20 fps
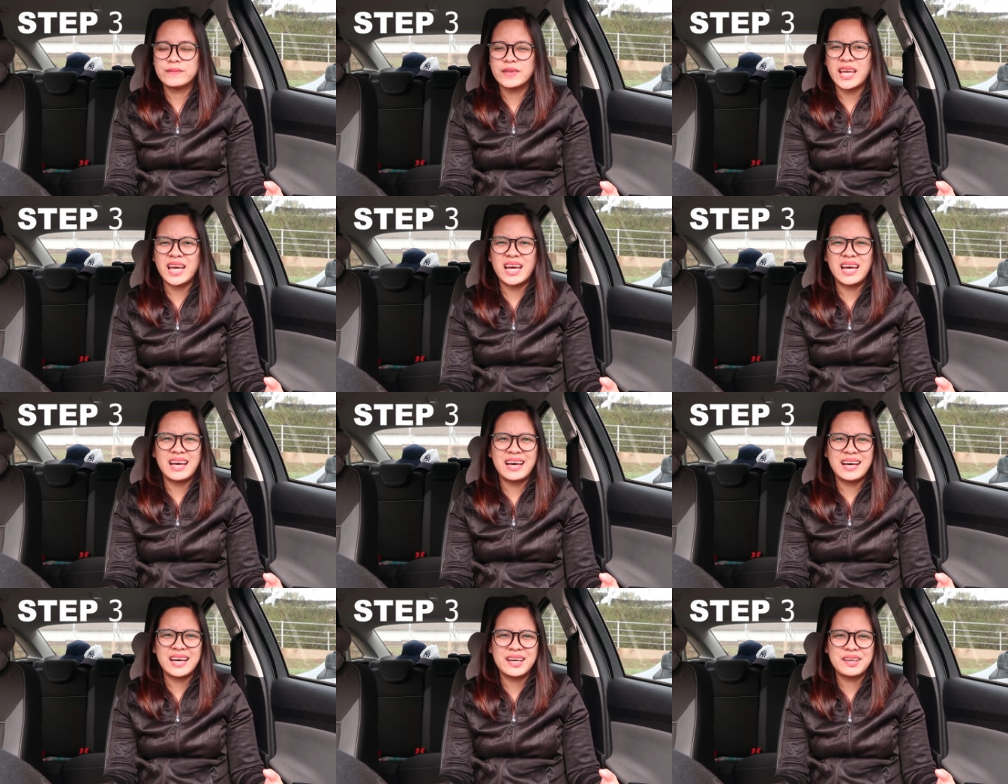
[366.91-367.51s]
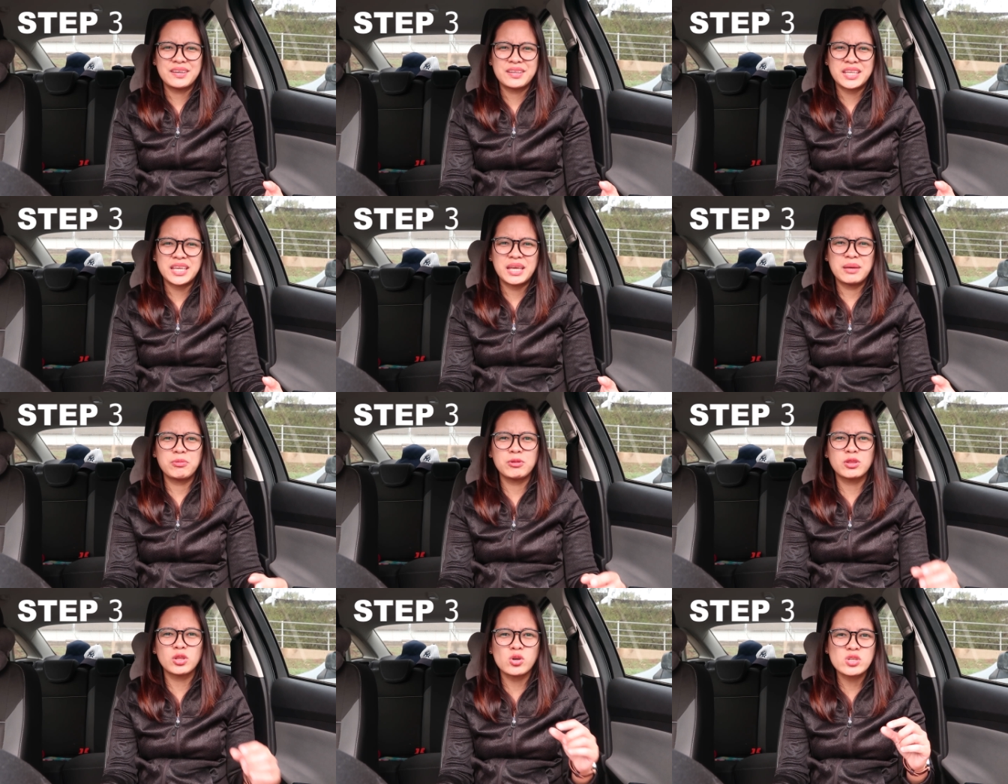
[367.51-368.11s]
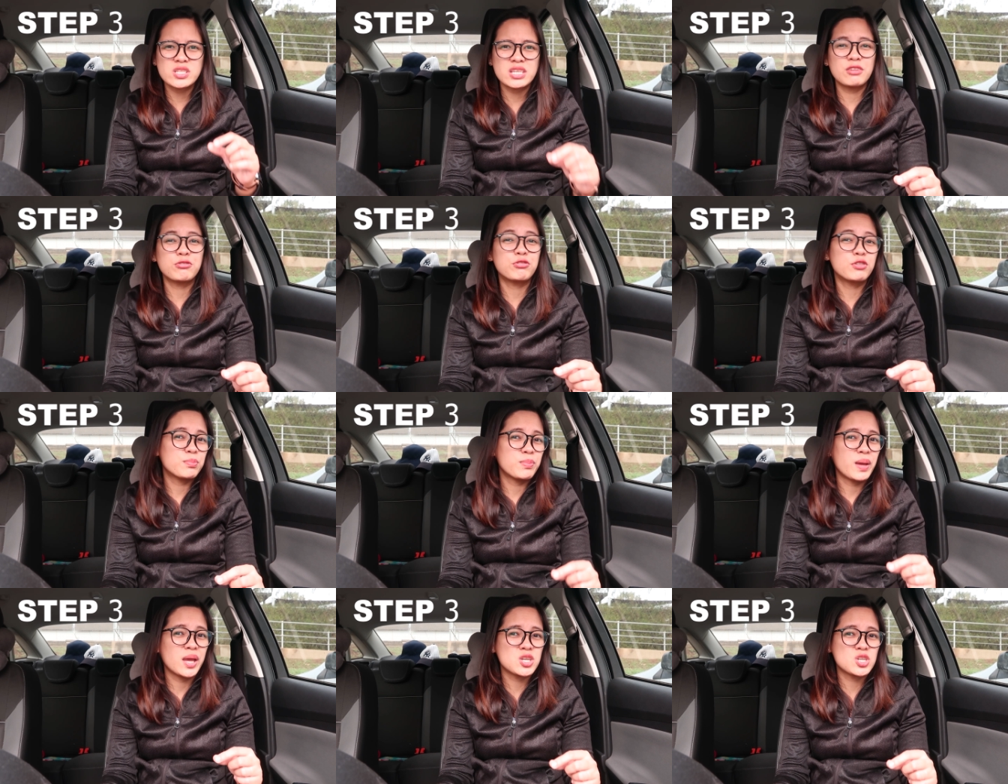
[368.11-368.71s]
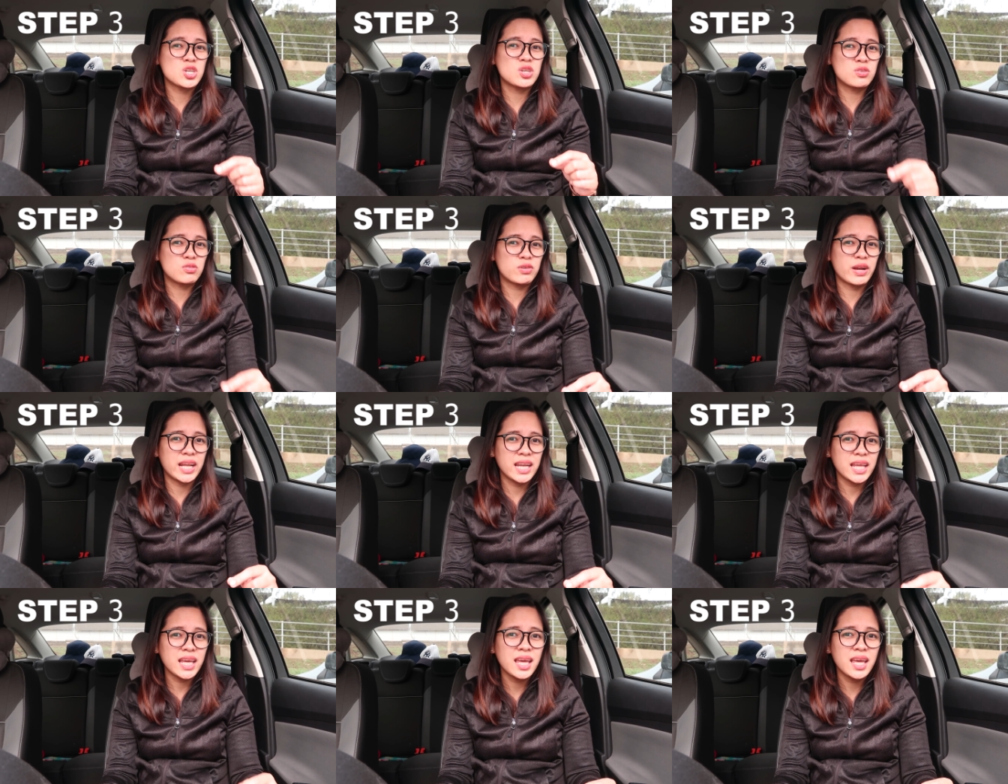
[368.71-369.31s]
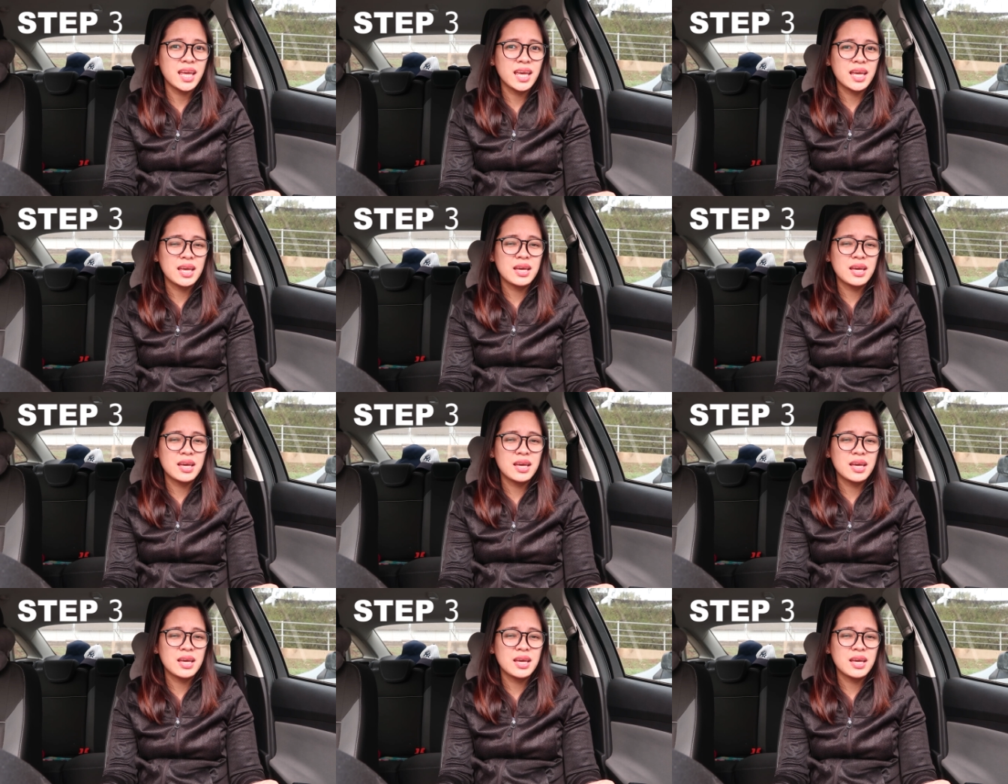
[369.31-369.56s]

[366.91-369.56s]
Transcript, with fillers: yeah keep those information ready